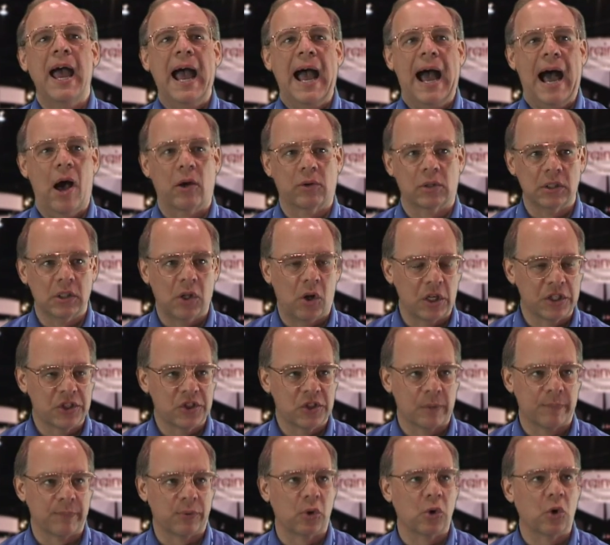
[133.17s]
how to launch
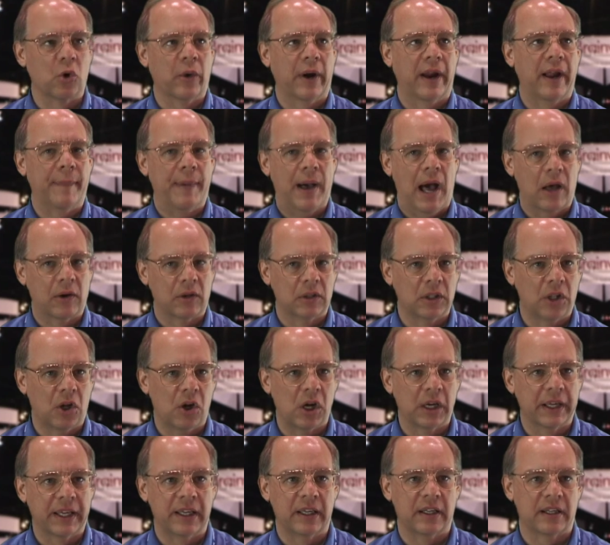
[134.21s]
the program, how to
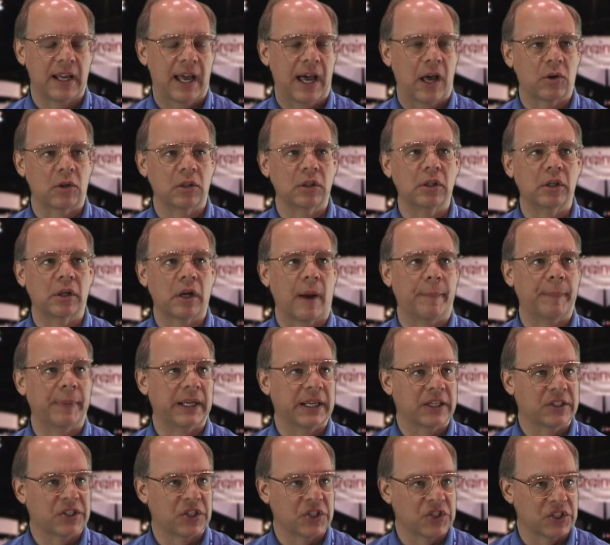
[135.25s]
log in, how to look up an
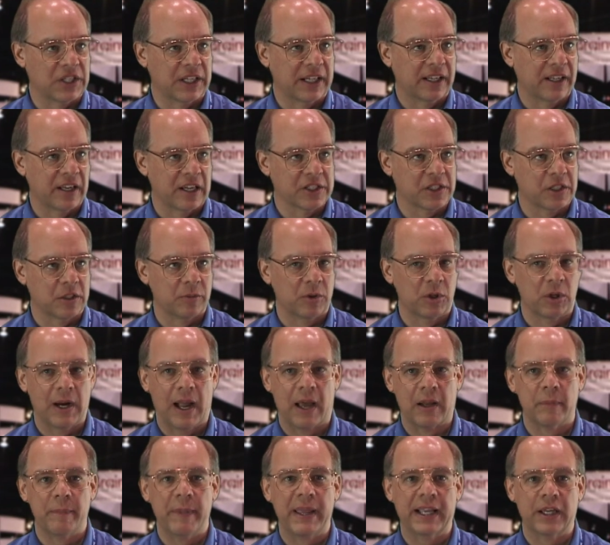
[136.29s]
existing customer, how
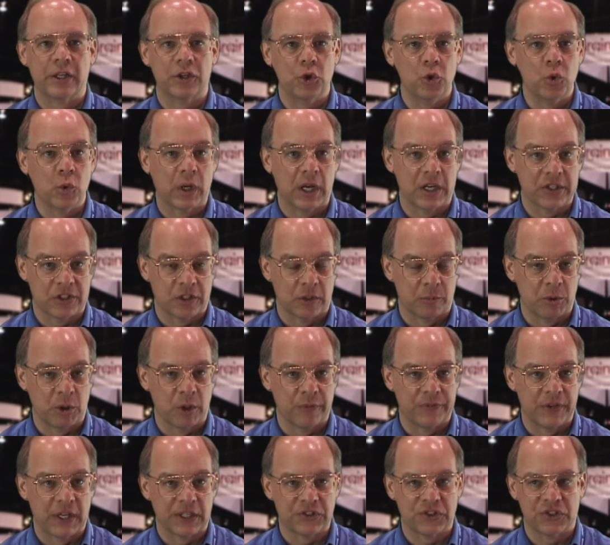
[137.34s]
to make a new customer
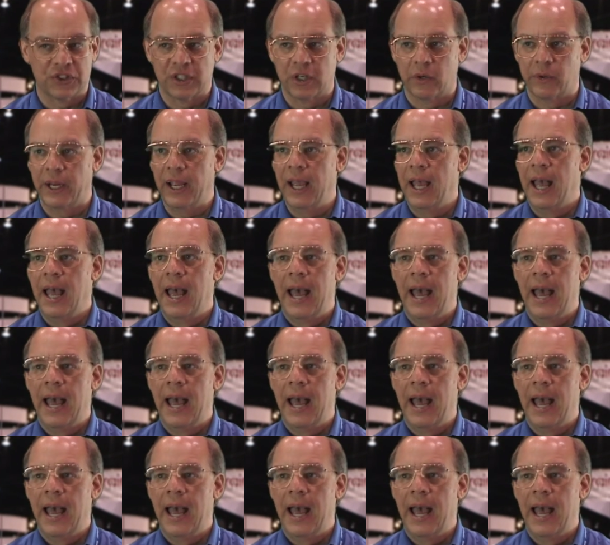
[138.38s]
if necessary,